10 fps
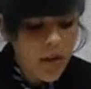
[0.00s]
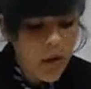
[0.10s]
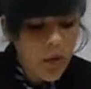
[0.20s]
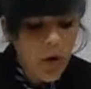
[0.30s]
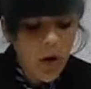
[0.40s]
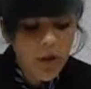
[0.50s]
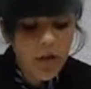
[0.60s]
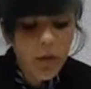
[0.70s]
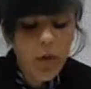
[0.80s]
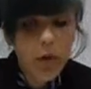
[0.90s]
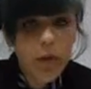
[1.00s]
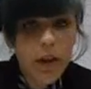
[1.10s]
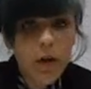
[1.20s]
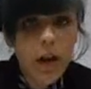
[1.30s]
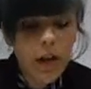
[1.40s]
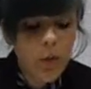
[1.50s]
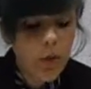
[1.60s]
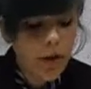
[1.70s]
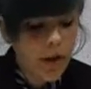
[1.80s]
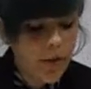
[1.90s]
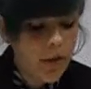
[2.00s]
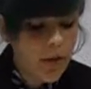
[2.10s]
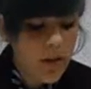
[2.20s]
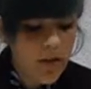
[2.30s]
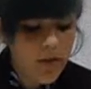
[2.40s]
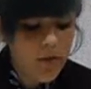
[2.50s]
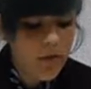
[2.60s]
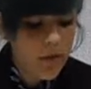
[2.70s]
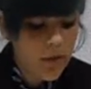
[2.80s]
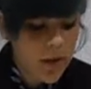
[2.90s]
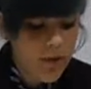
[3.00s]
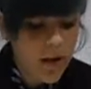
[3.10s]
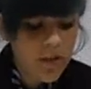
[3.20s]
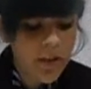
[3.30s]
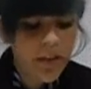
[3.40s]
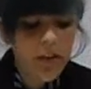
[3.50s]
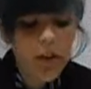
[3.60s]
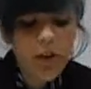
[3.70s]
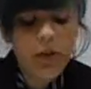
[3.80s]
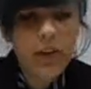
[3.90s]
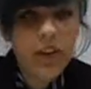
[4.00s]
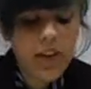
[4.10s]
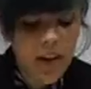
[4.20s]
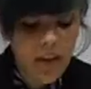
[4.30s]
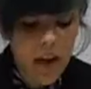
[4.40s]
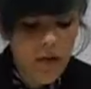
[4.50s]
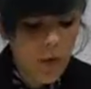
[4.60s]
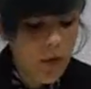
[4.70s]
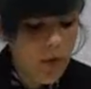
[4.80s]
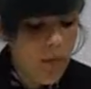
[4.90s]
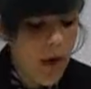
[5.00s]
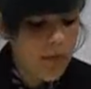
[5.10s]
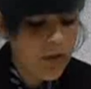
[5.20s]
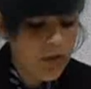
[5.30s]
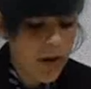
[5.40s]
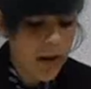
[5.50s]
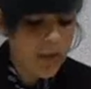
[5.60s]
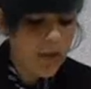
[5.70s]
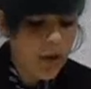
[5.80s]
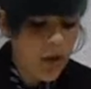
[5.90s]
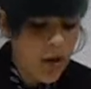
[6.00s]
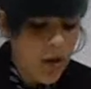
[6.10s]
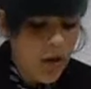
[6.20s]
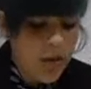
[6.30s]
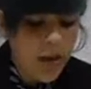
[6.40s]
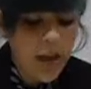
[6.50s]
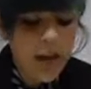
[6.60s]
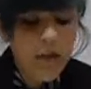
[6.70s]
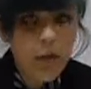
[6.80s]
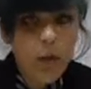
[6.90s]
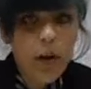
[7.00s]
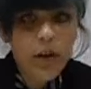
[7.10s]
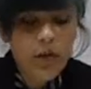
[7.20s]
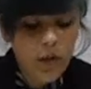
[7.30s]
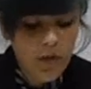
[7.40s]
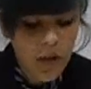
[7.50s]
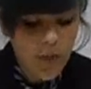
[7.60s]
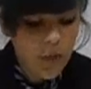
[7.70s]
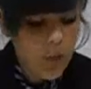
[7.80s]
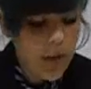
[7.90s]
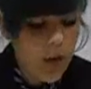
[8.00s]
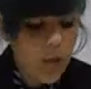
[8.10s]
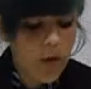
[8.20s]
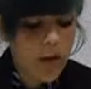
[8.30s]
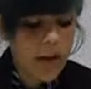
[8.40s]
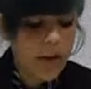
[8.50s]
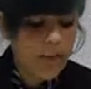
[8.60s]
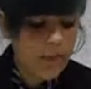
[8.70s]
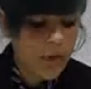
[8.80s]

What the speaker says: They were called into war without any warning. They faced and still are facing death everywhere, bombs and traps. They can't even walk a few steps without worrying.